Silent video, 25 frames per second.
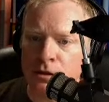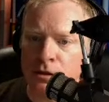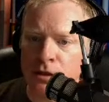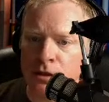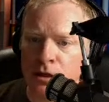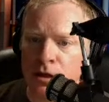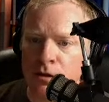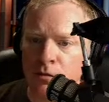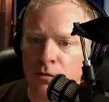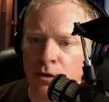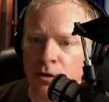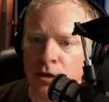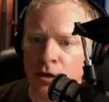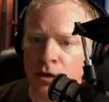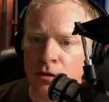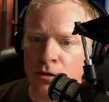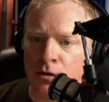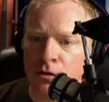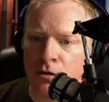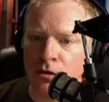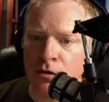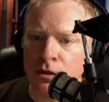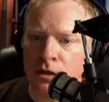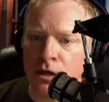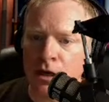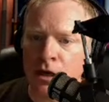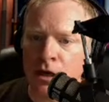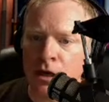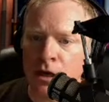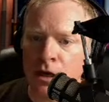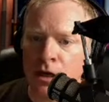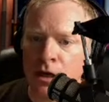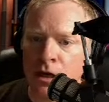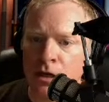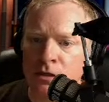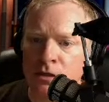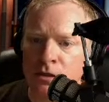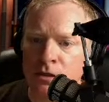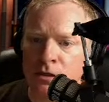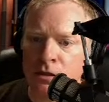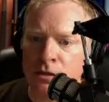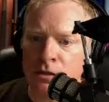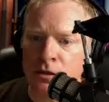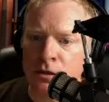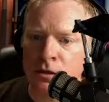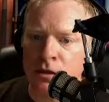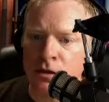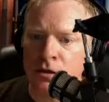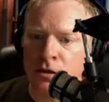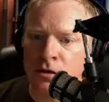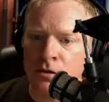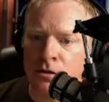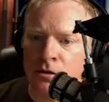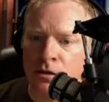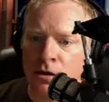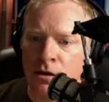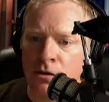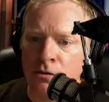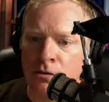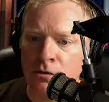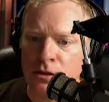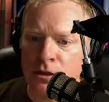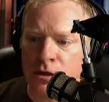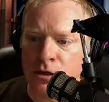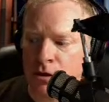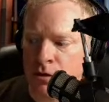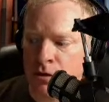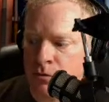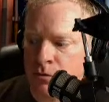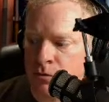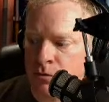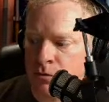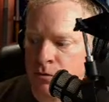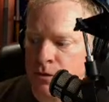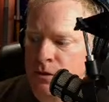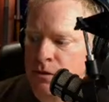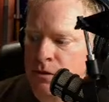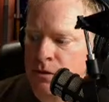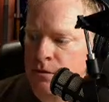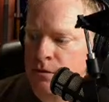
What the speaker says: and we're going to look at nose cones.